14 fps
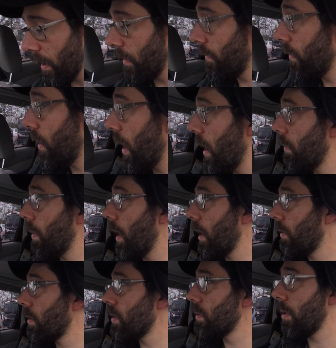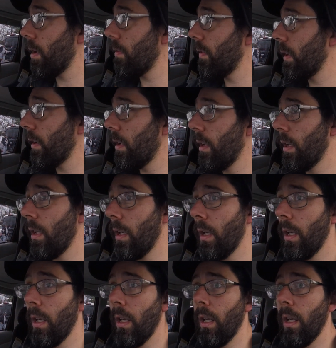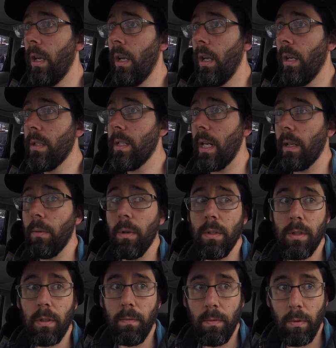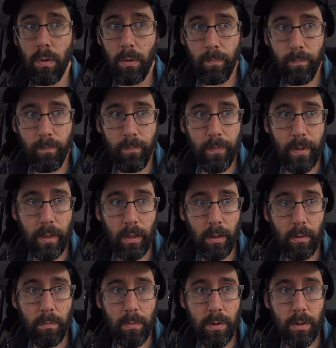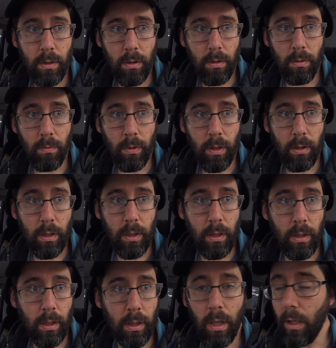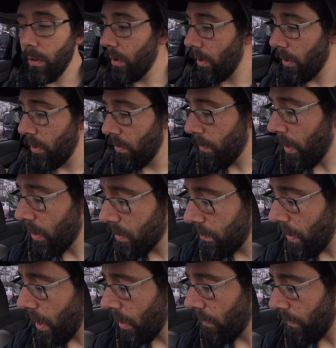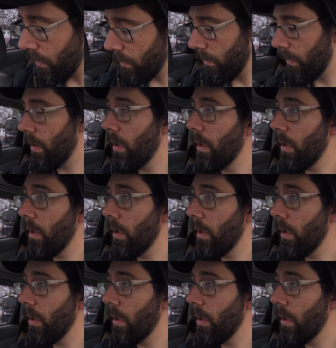a variety pack, which was perfect, exactly what I was looking for. So really, I got 32 bucks back from